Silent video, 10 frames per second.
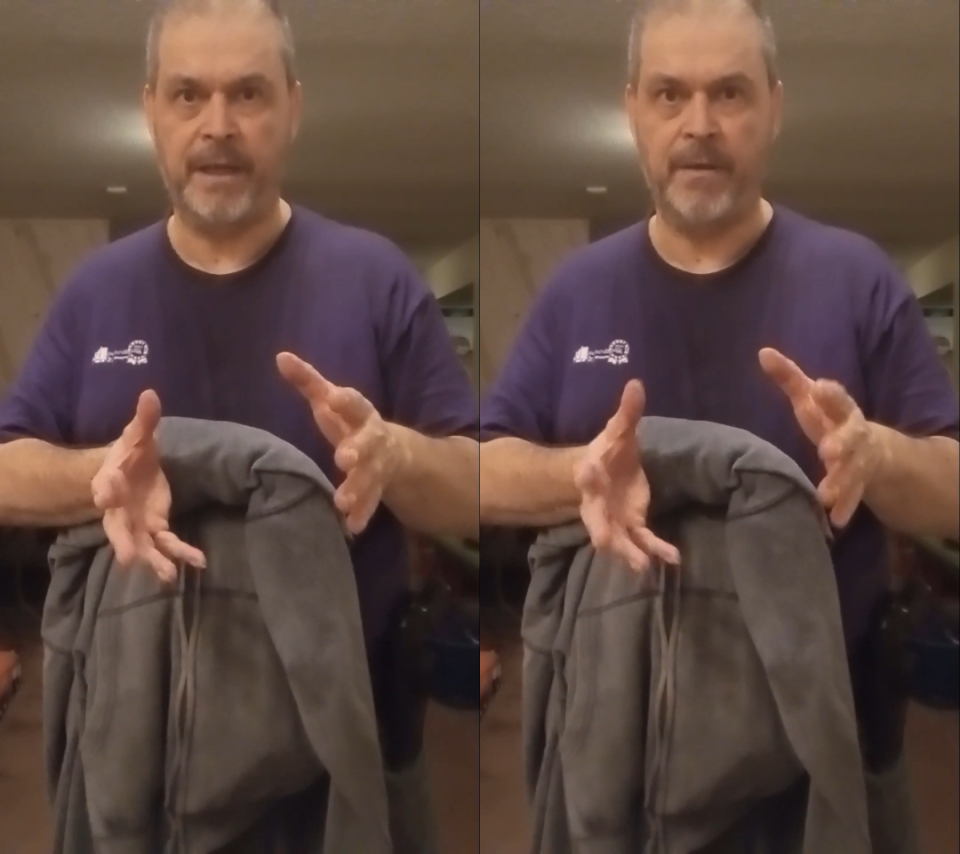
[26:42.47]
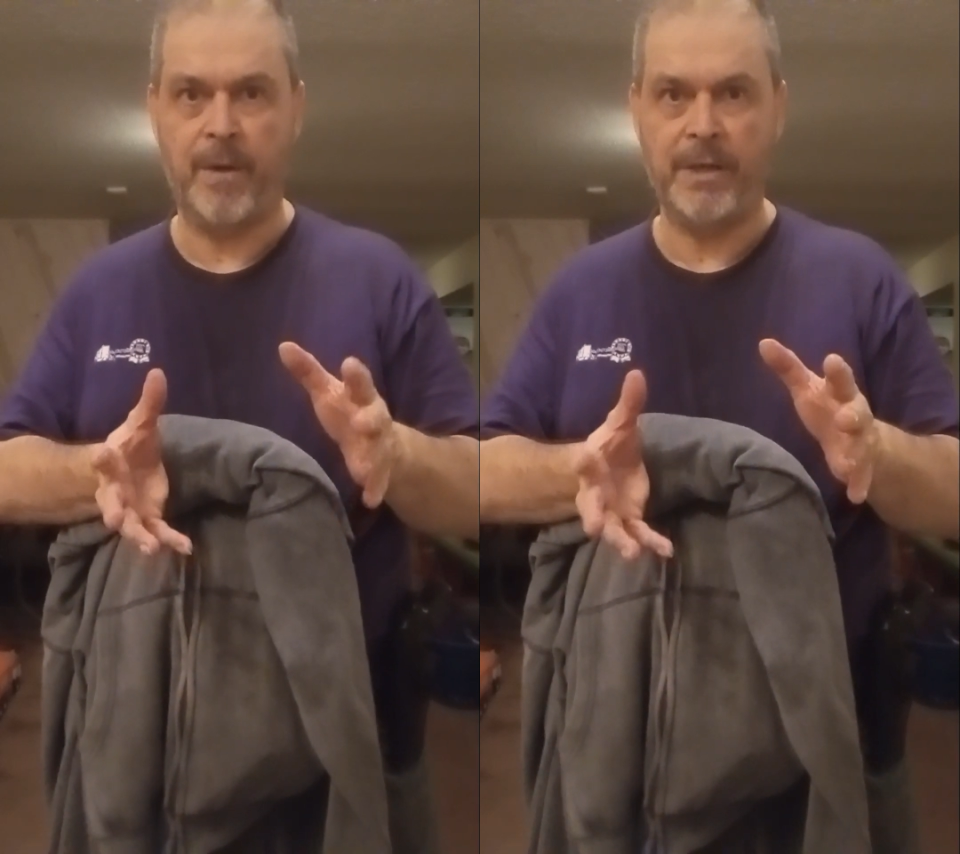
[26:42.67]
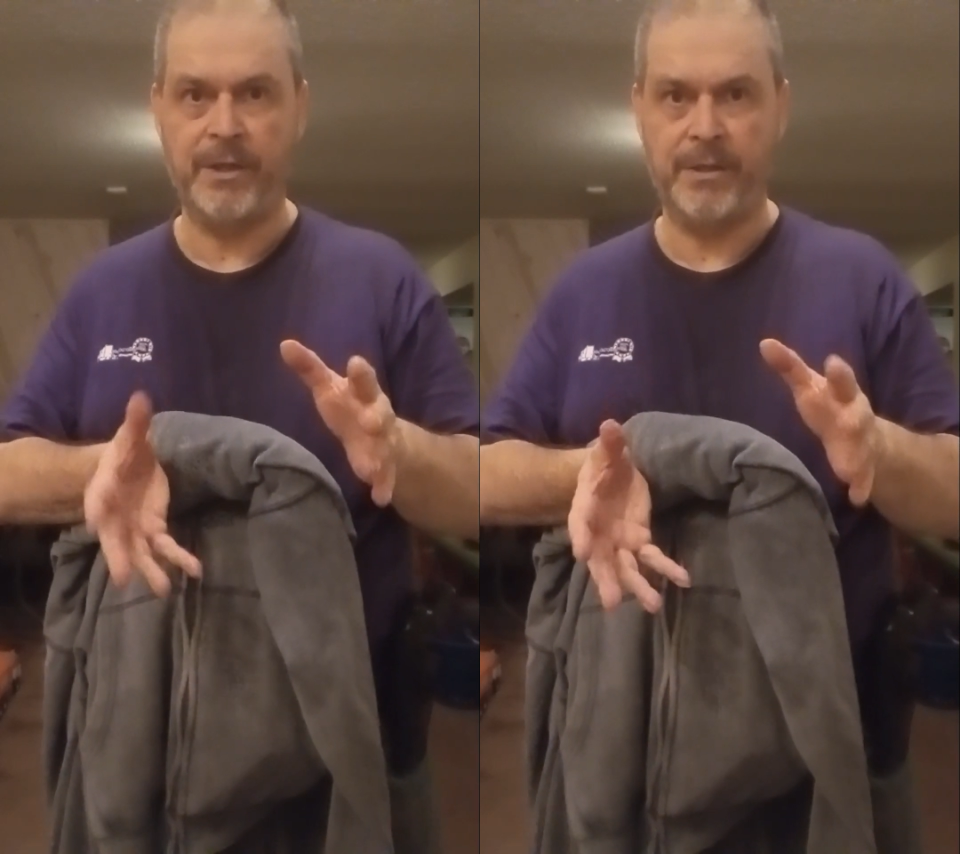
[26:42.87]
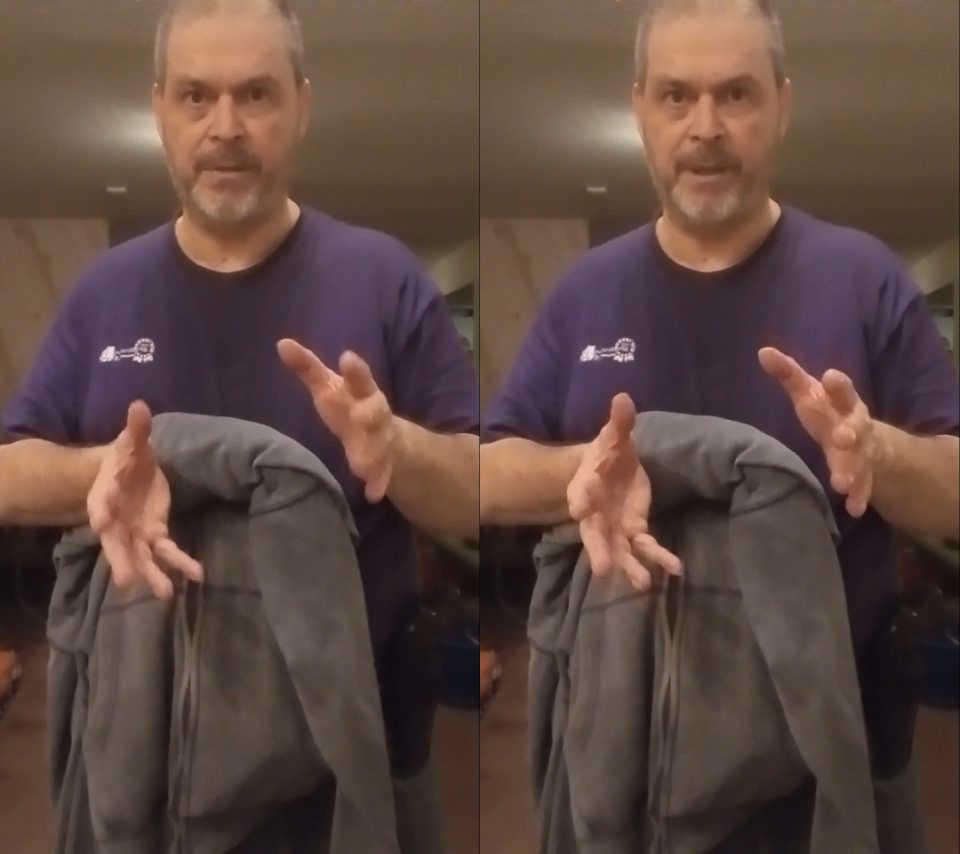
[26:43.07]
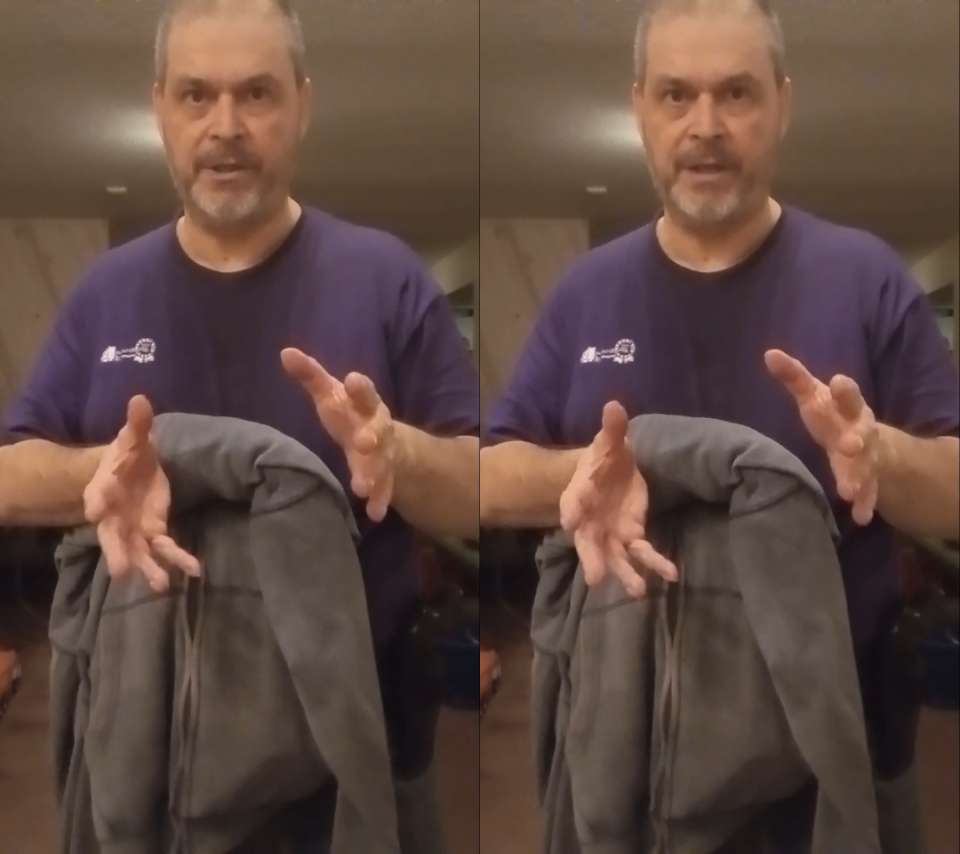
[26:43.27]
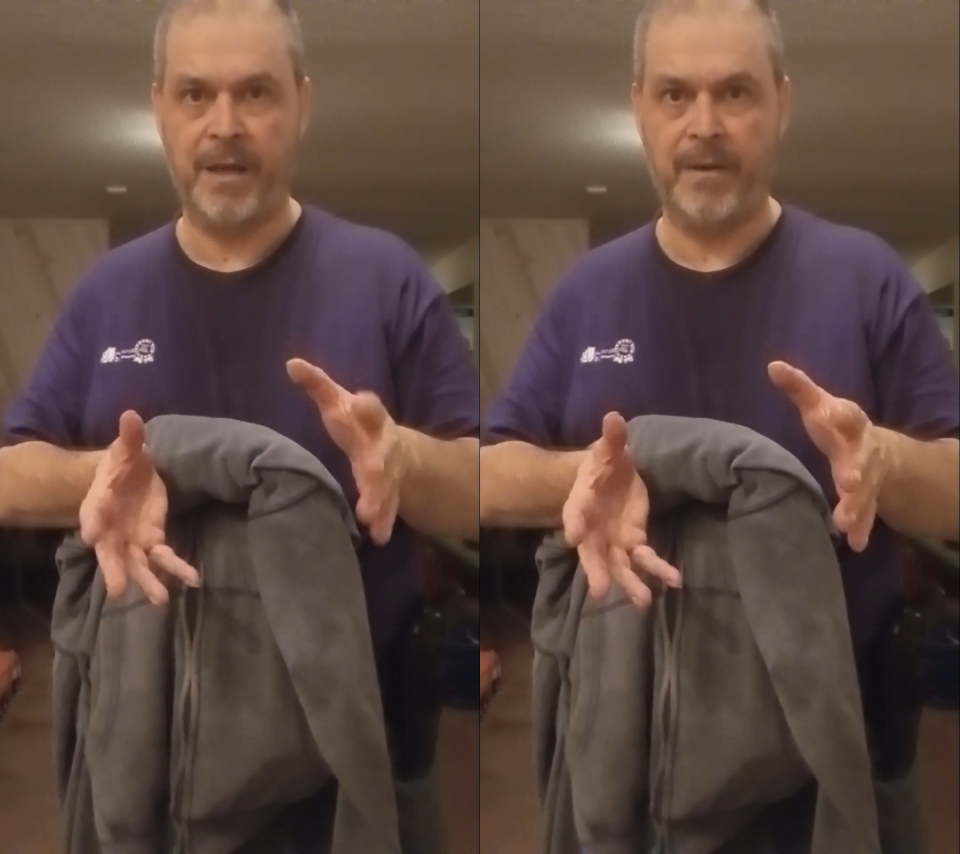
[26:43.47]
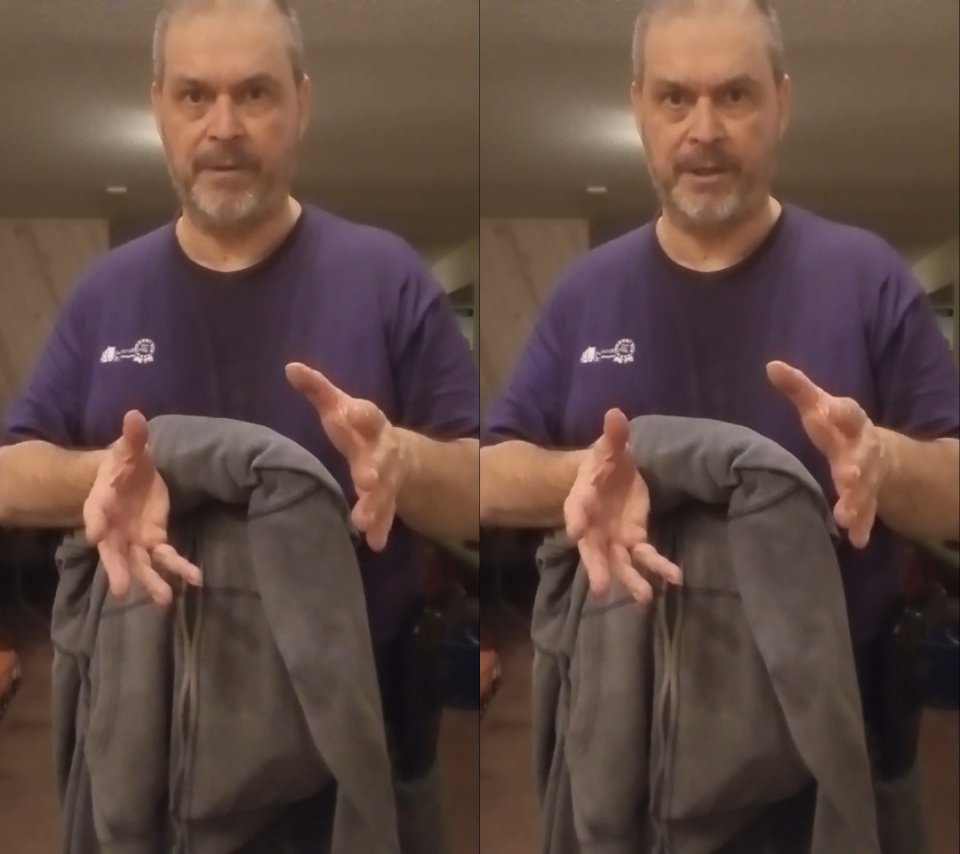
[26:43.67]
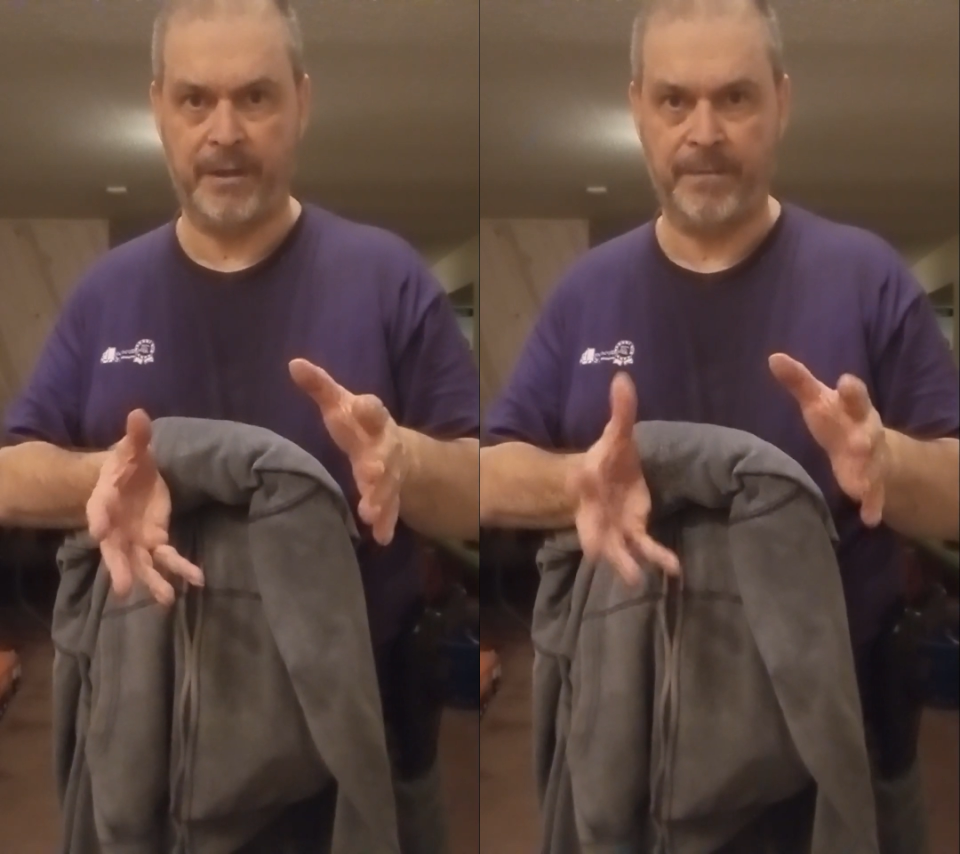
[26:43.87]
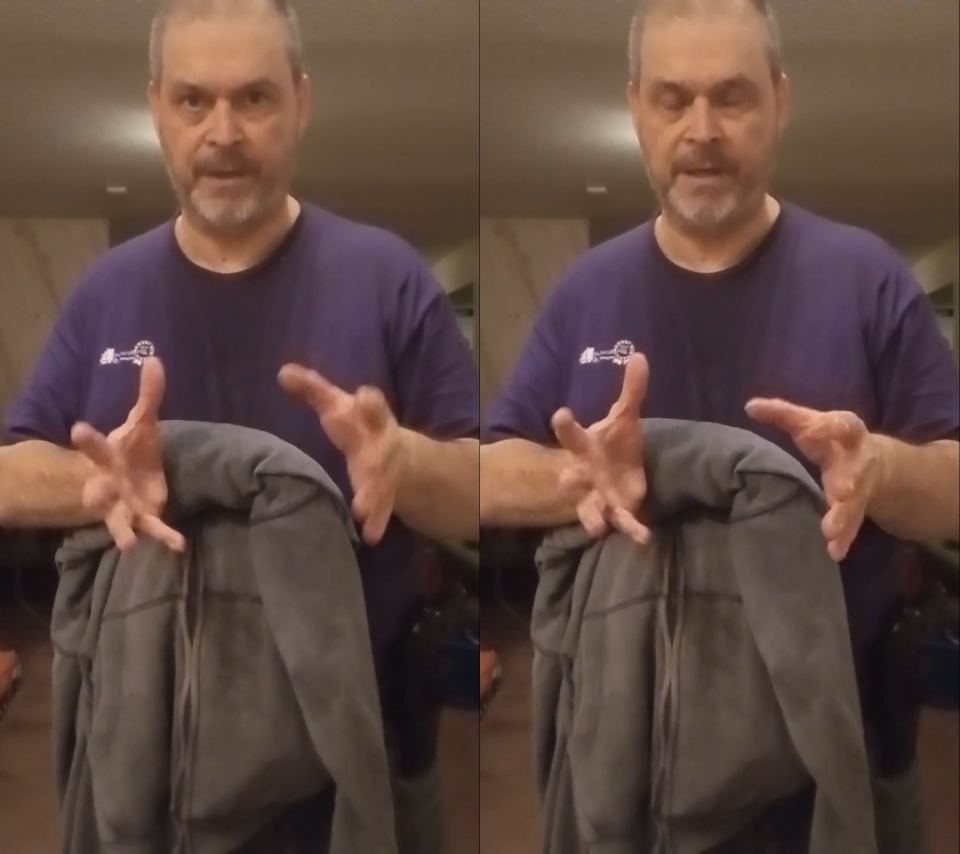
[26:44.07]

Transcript: You're watching too much television.